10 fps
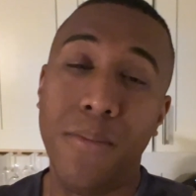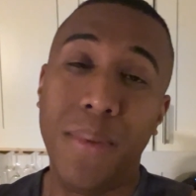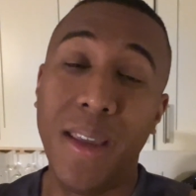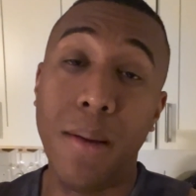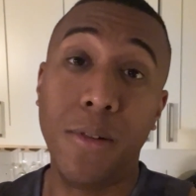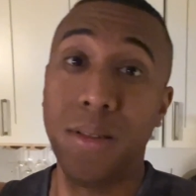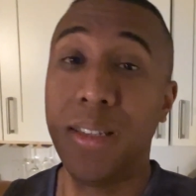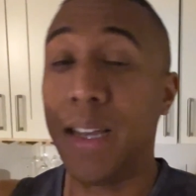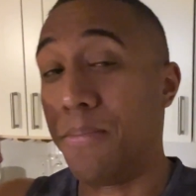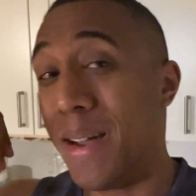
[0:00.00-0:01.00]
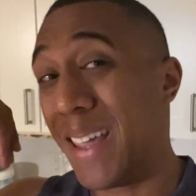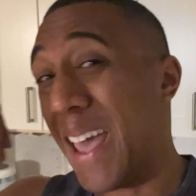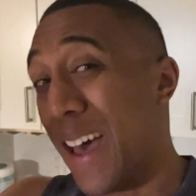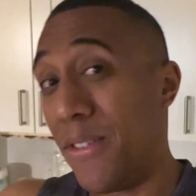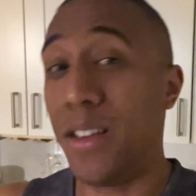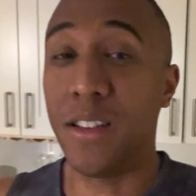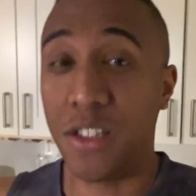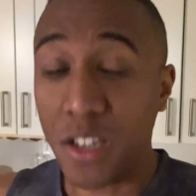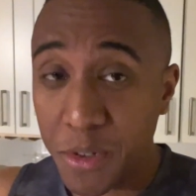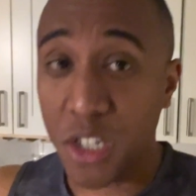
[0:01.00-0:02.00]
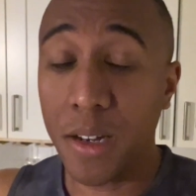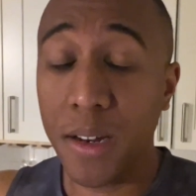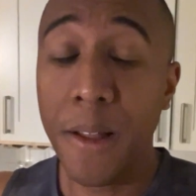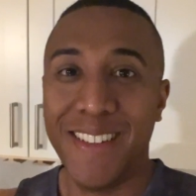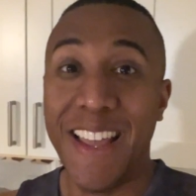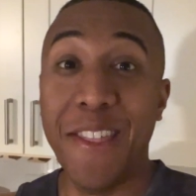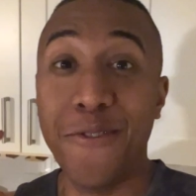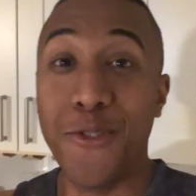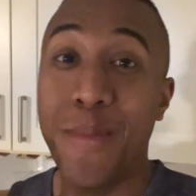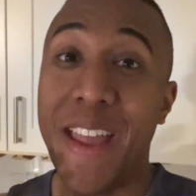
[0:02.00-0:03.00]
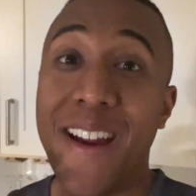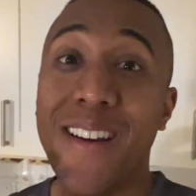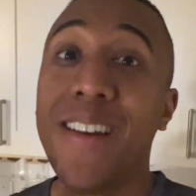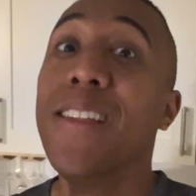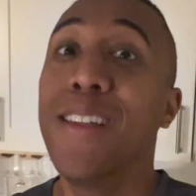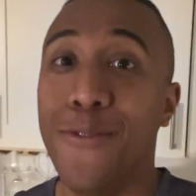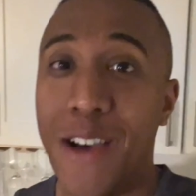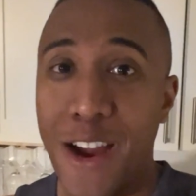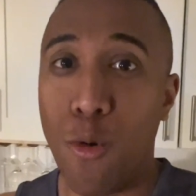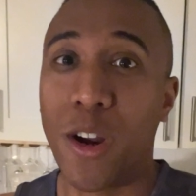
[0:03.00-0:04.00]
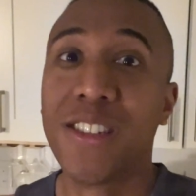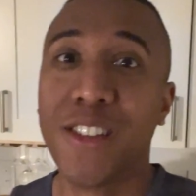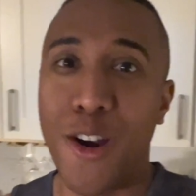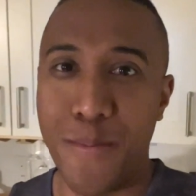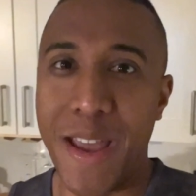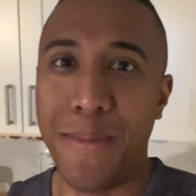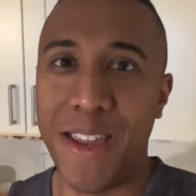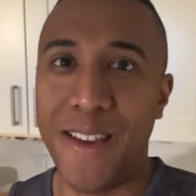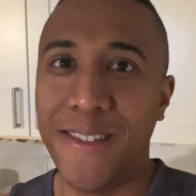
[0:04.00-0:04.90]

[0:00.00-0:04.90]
being able to take my caffeine consumption. And then from there, the fireworks start, baby.